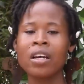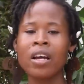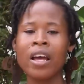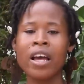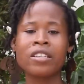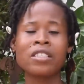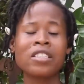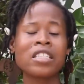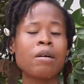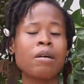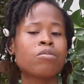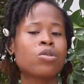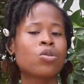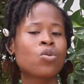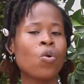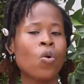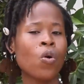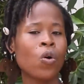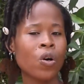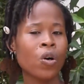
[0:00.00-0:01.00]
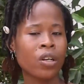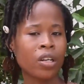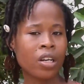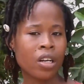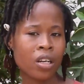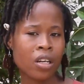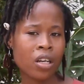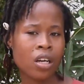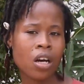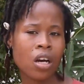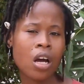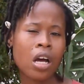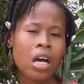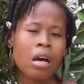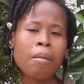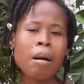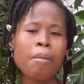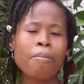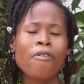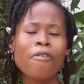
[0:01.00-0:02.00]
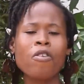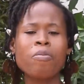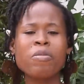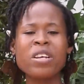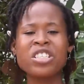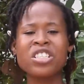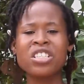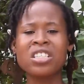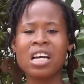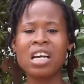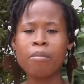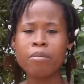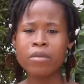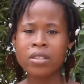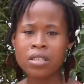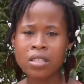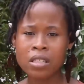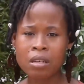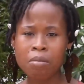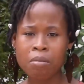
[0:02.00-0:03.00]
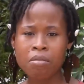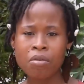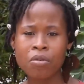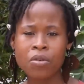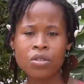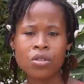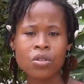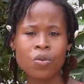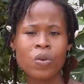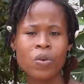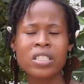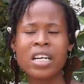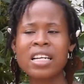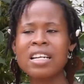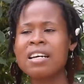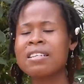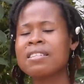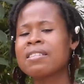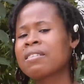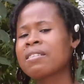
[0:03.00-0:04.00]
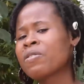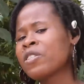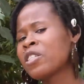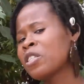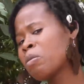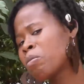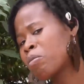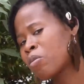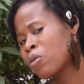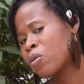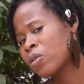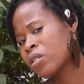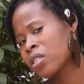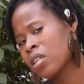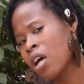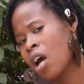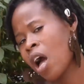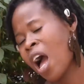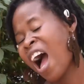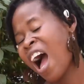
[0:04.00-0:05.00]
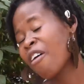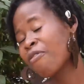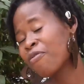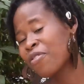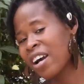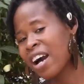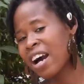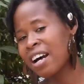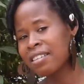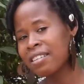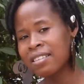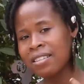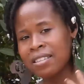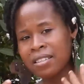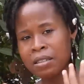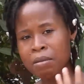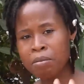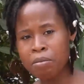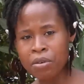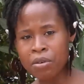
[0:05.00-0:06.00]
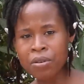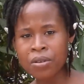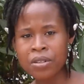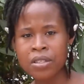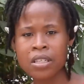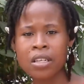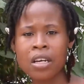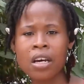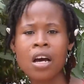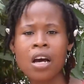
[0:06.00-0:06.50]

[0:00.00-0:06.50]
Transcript: except God. But apart from the Jinyami symbols, which other symbols, African symbols,